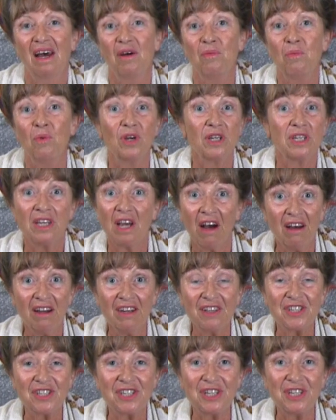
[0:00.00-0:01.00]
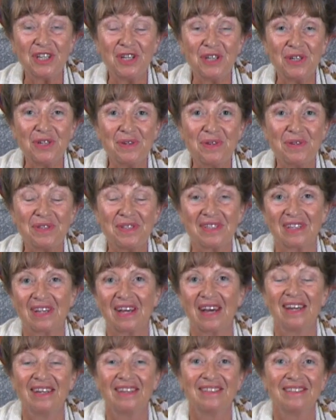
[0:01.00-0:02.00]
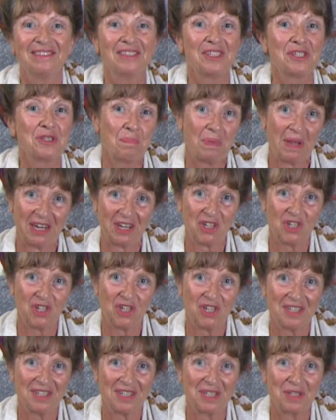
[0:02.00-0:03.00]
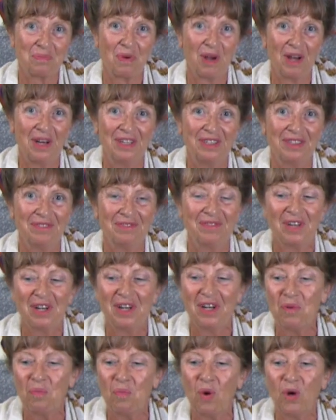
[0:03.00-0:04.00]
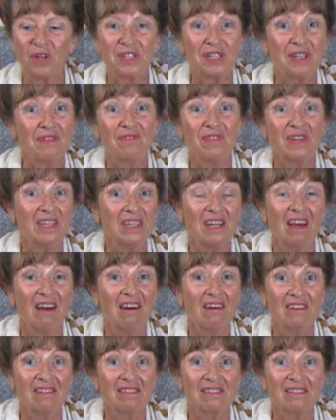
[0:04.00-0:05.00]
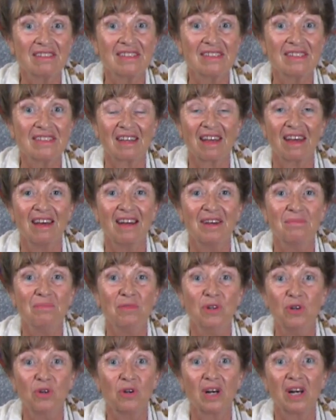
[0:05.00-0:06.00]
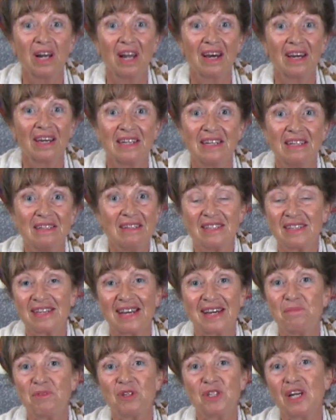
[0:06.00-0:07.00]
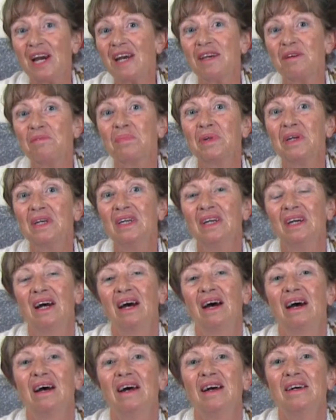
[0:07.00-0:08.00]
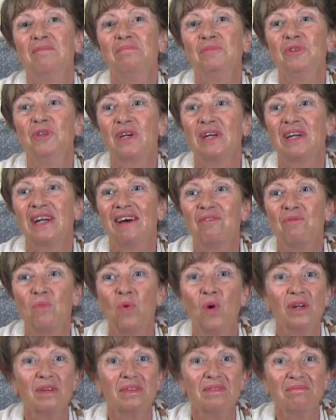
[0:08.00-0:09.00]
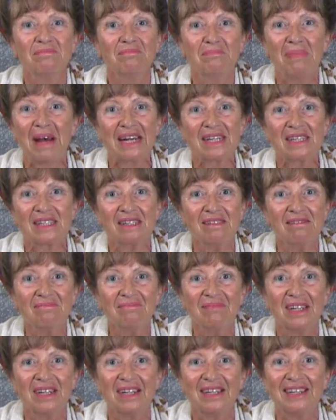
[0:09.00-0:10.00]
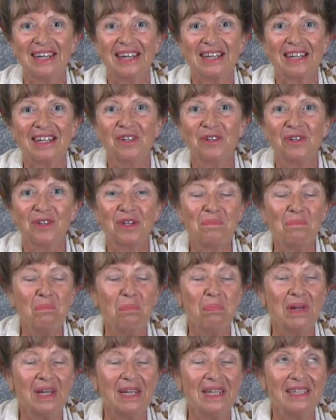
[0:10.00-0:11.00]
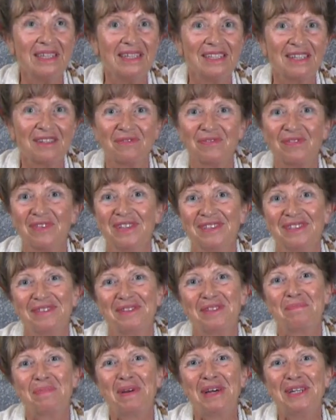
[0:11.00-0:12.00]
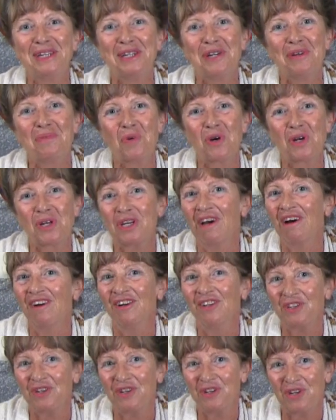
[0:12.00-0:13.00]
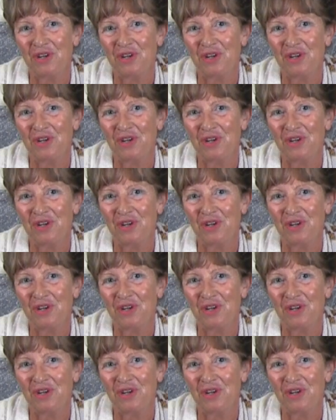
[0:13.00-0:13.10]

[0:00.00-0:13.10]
What yarn to use, and there's pictures as well of what different yarns look like in the same shape. You can have one pattern and it can look completely different depending on what yarn you